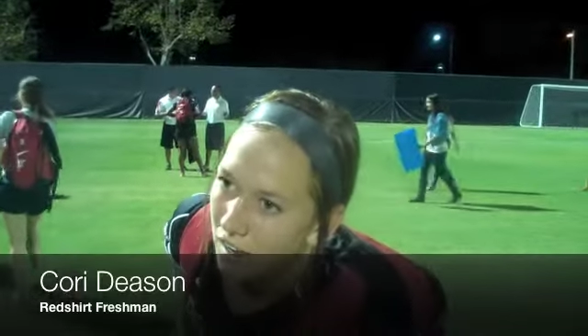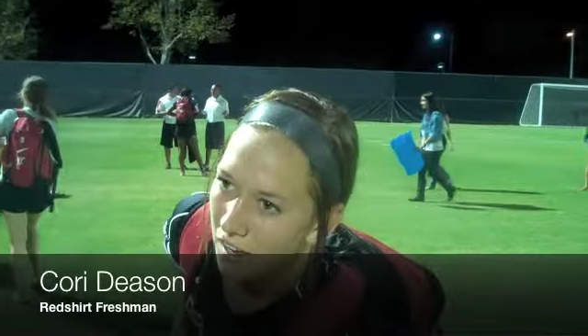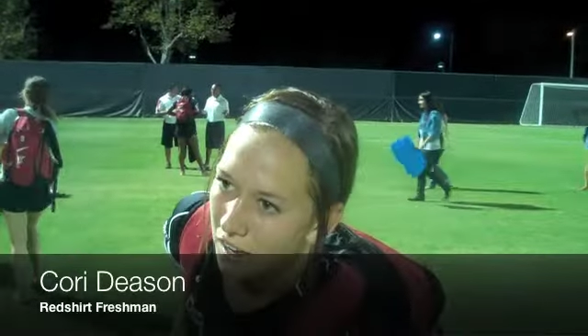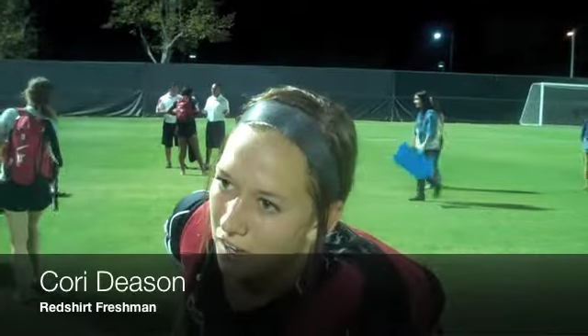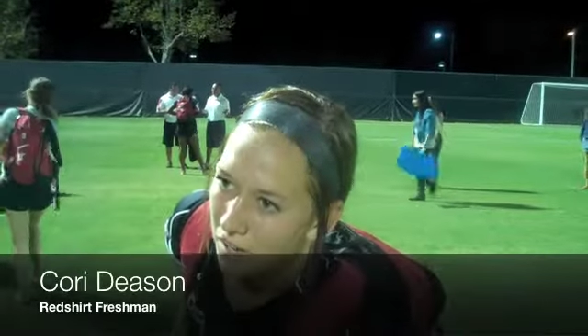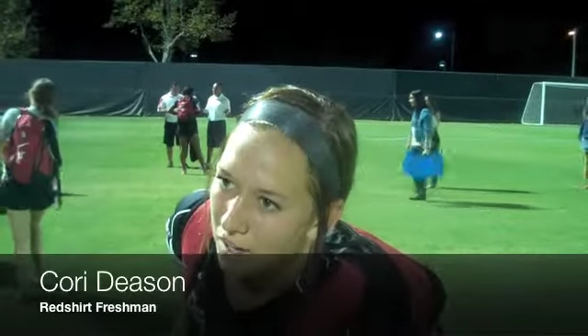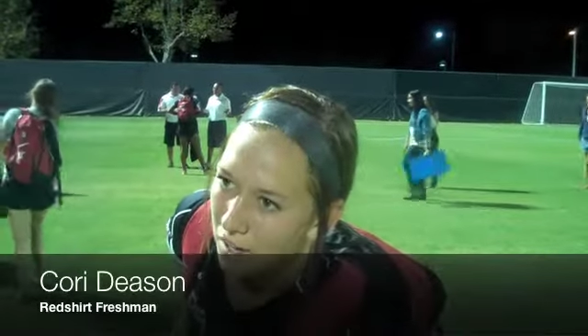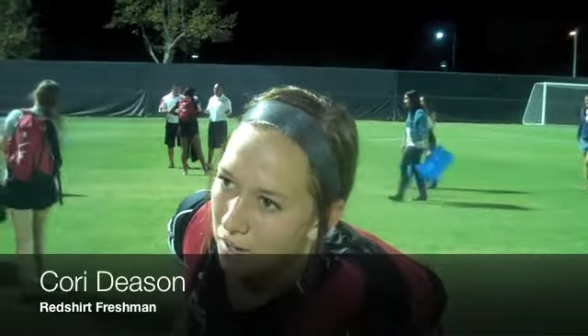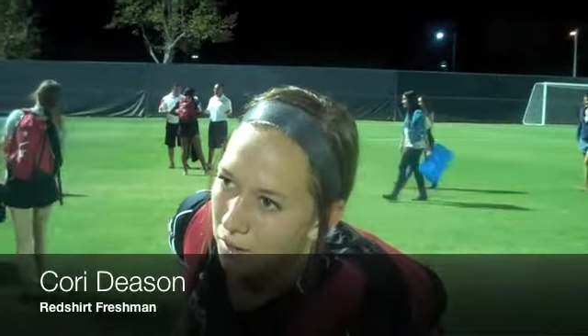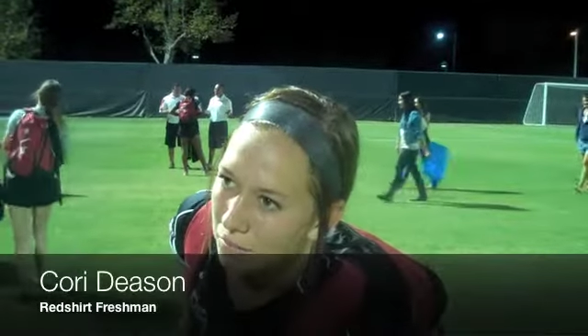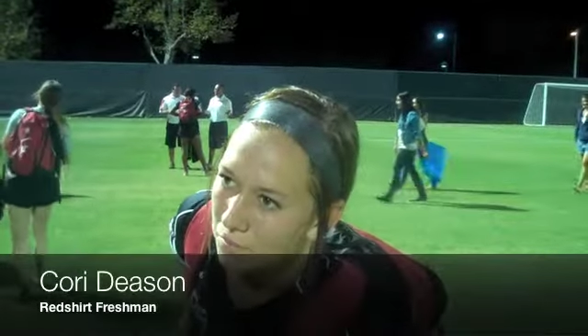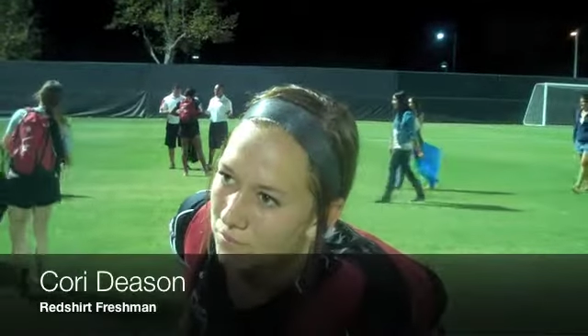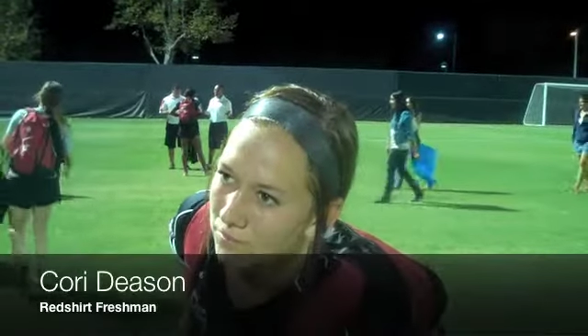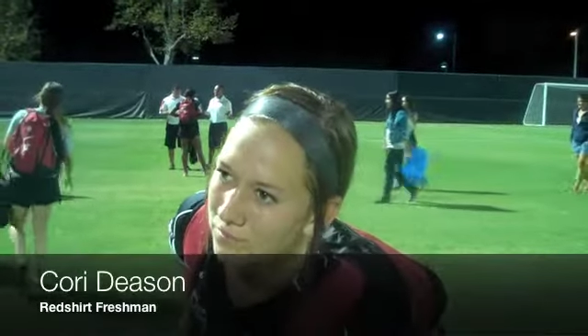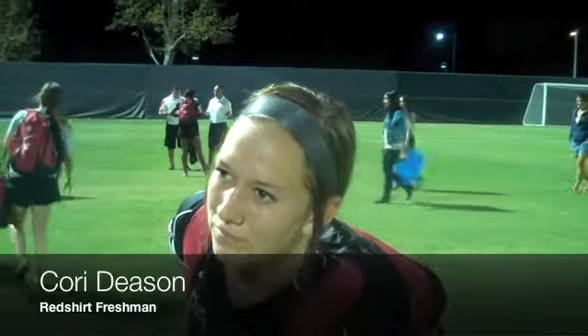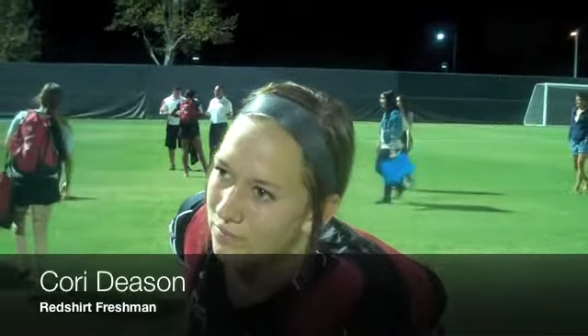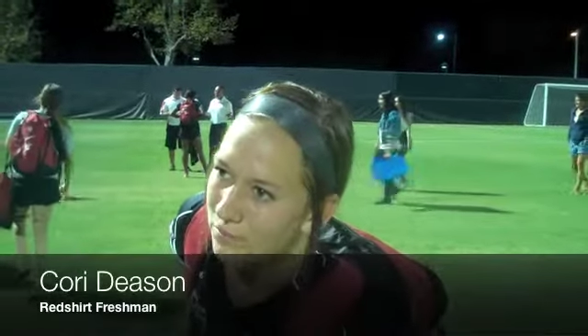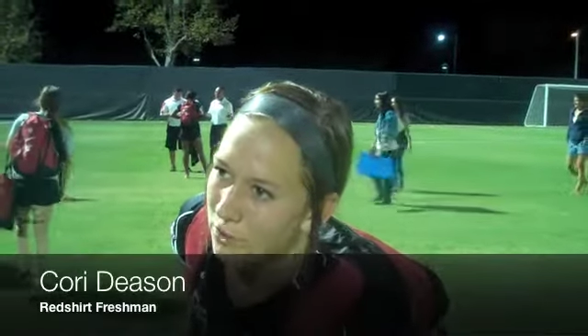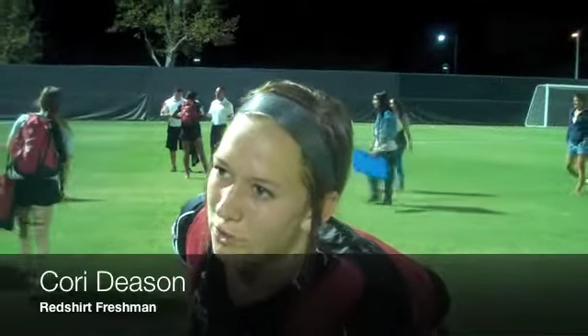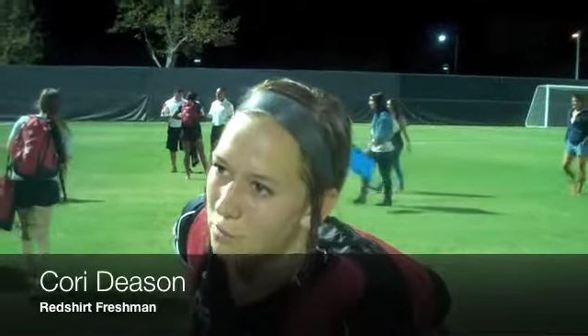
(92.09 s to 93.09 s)
Um,
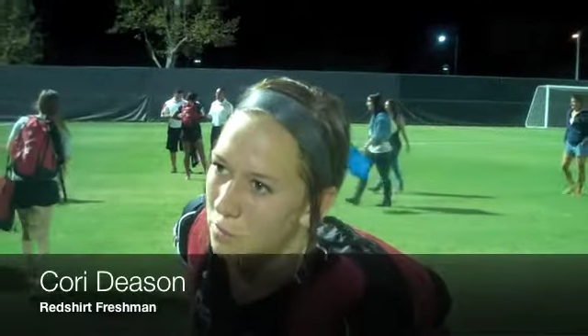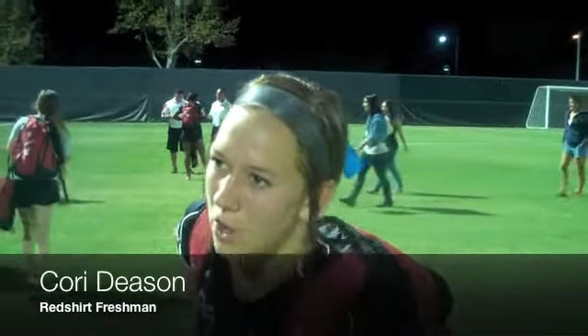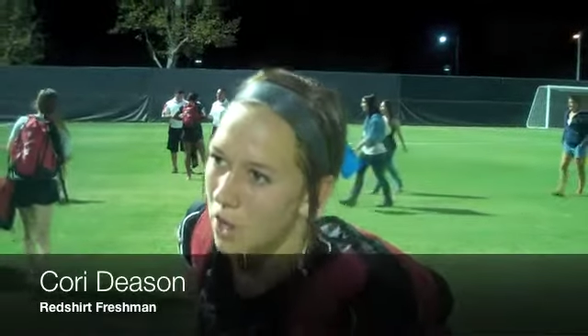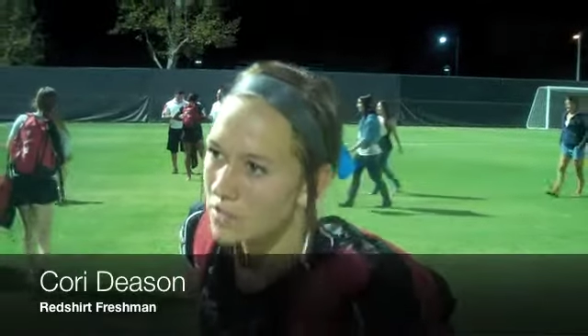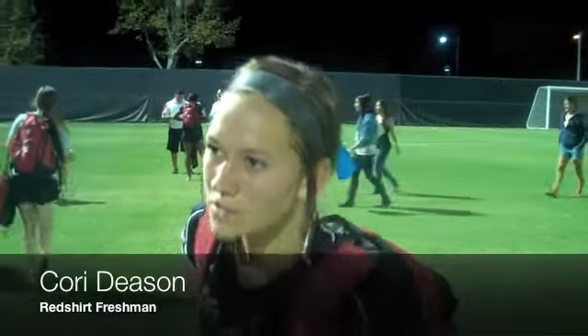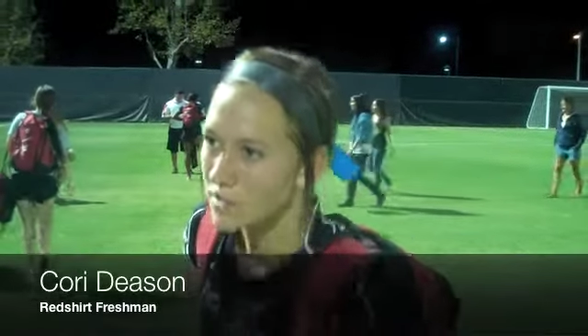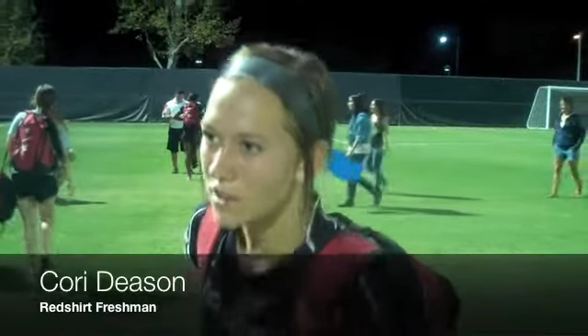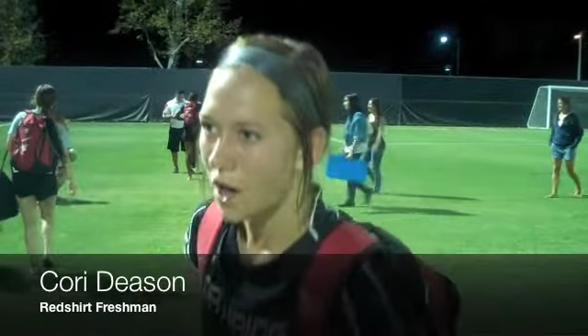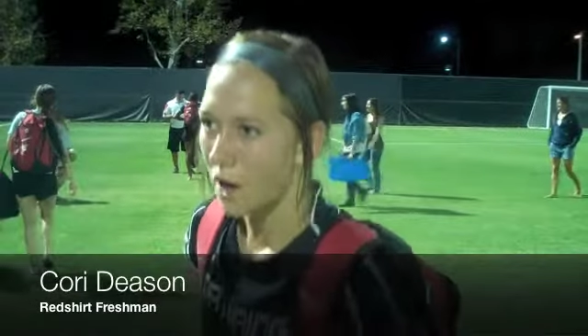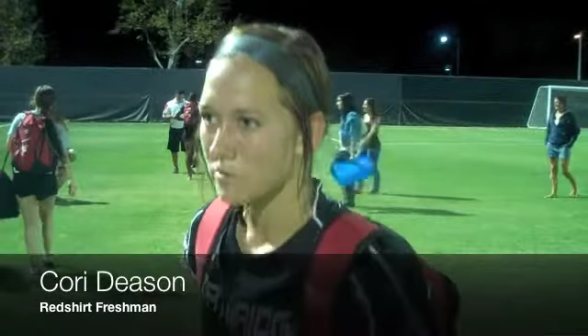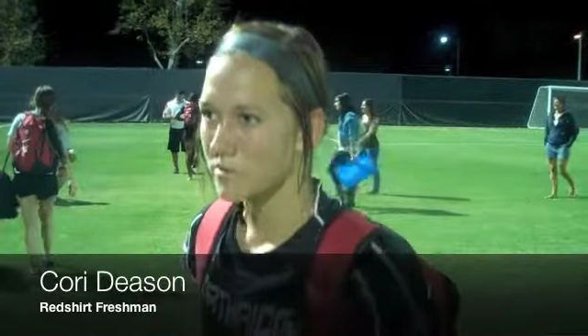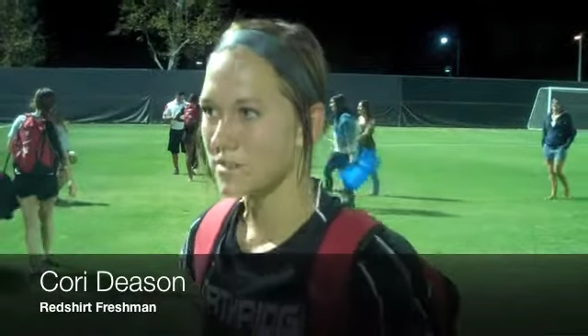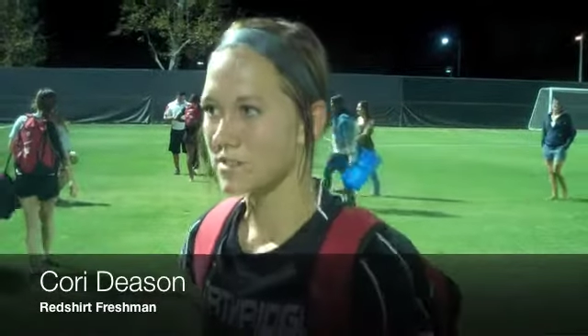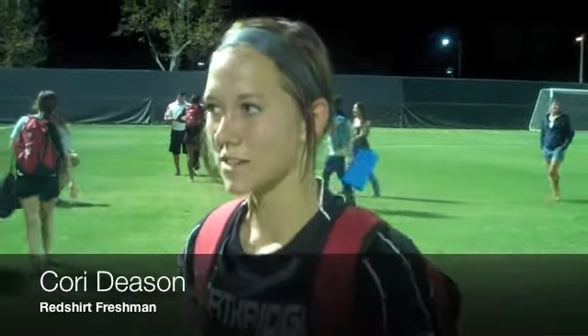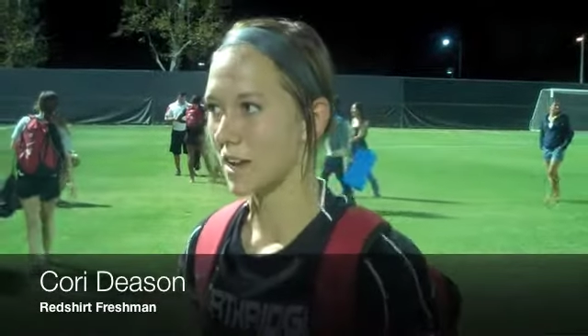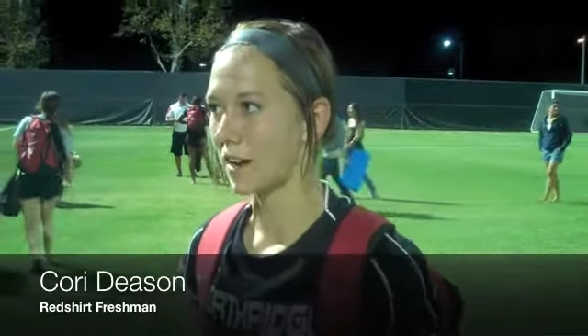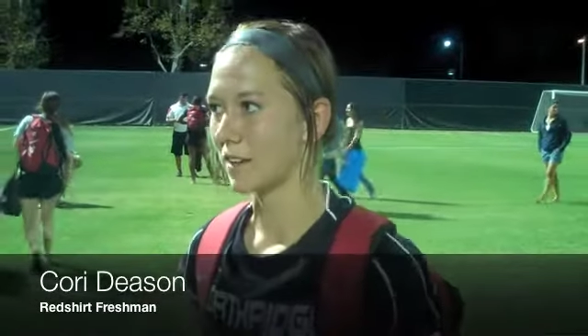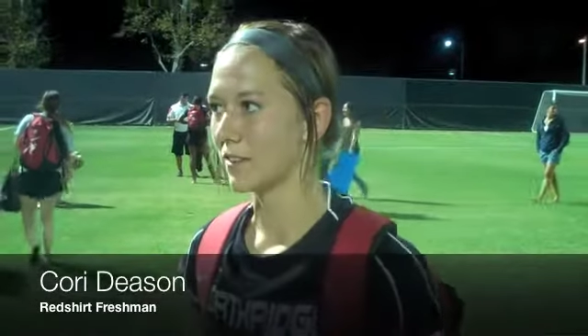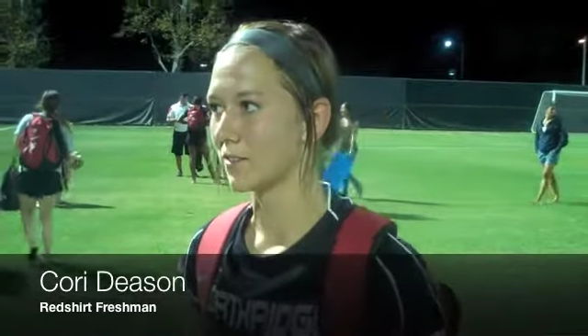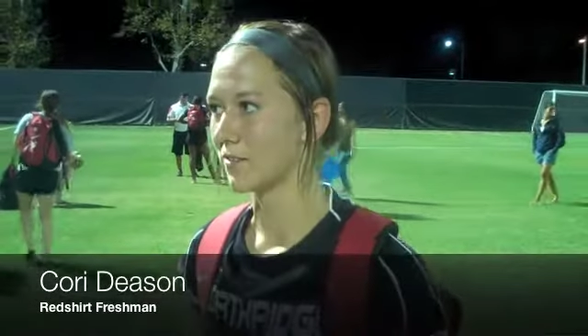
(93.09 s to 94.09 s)
when the ball's on the opposite
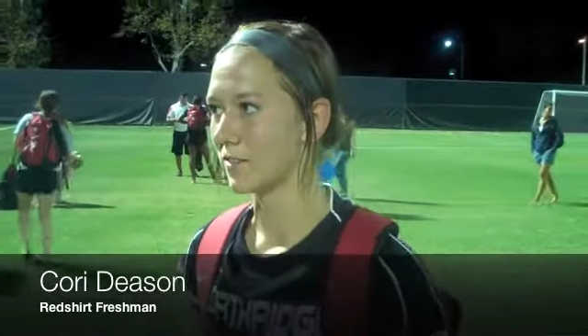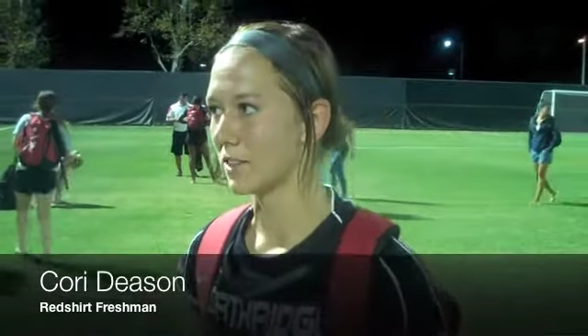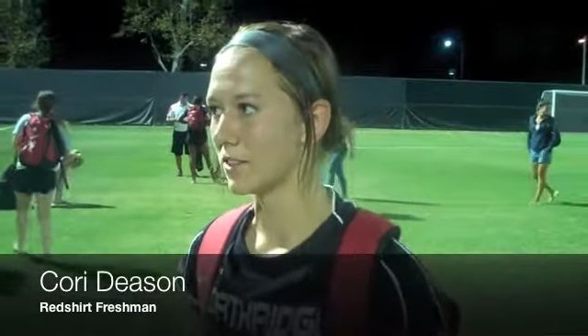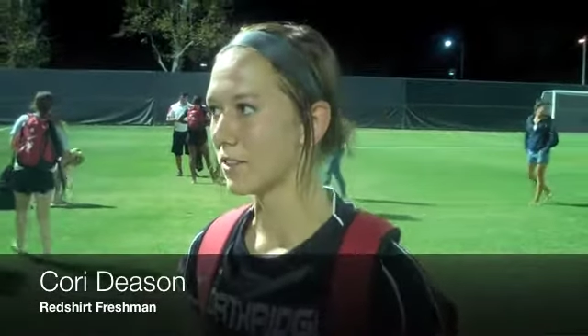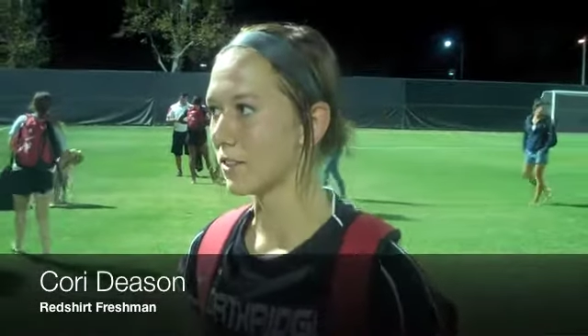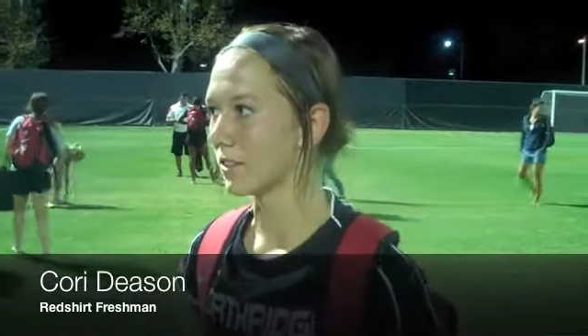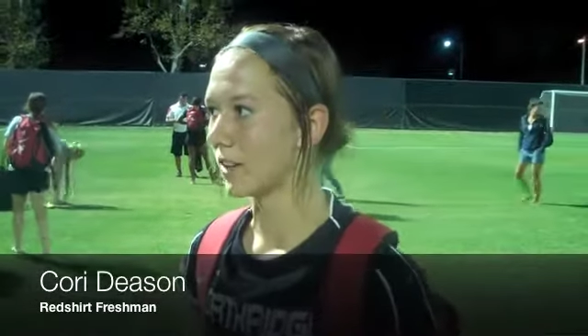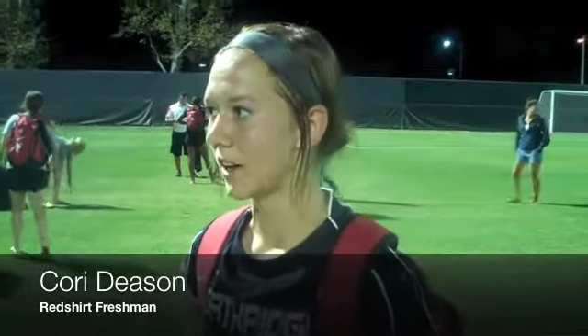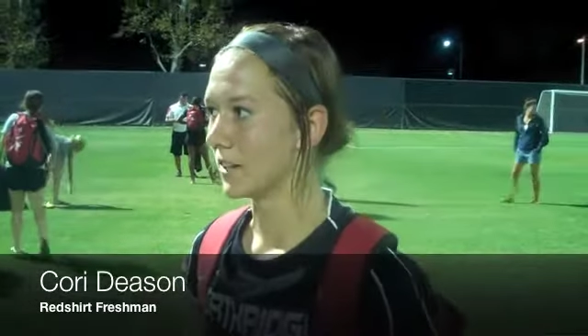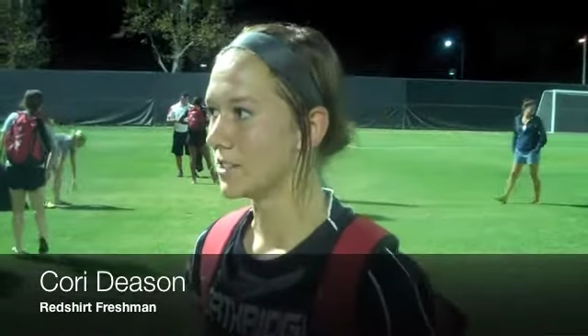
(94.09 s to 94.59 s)
side of the field,